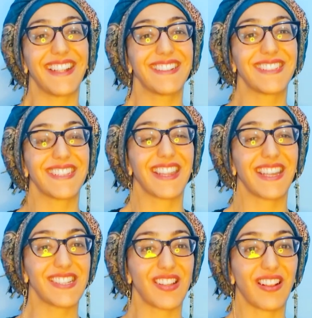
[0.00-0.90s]
and
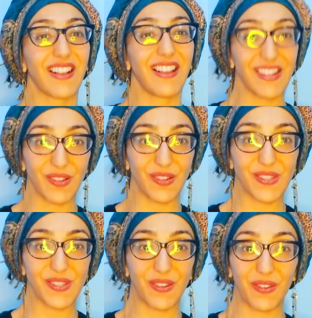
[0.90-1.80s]
the ESOL
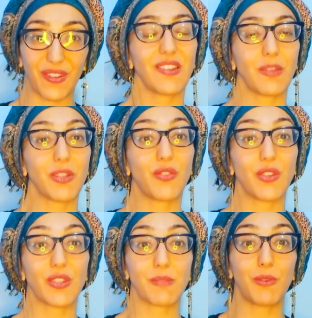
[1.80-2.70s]
class also. Thank you so
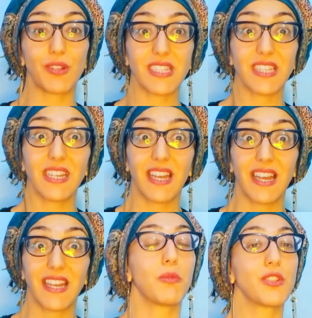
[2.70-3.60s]
much for your support.
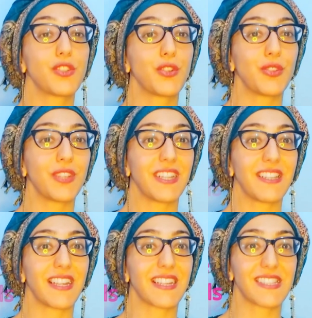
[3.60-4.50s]
Remember to
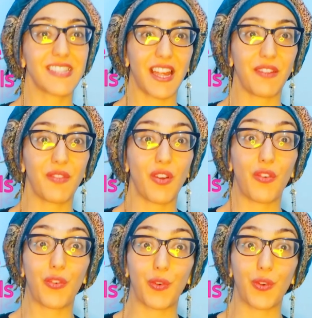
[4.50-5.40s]
tune in next
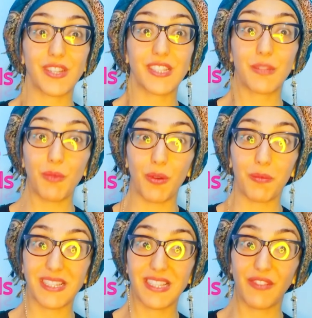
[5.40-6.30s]
time for
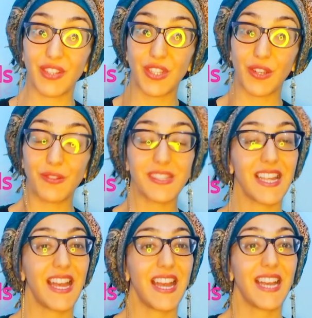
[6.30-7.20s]
some more amazing
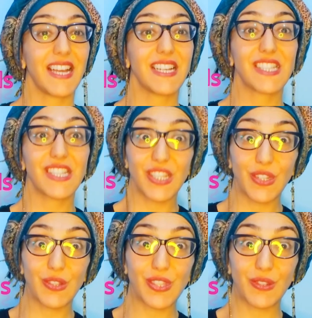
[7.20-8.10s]
videos.
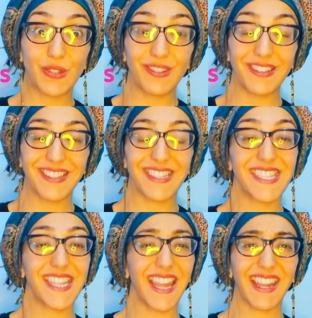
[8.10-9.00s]
See you soon.
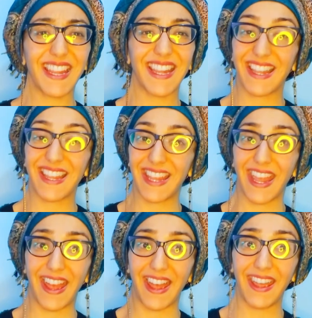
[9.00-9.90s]
Take
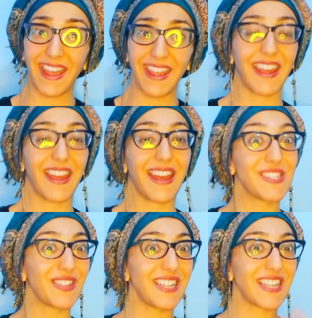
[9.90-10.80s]
care.
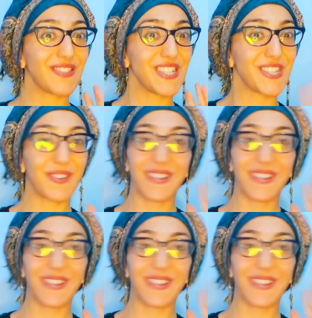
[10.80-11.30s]
See you in the next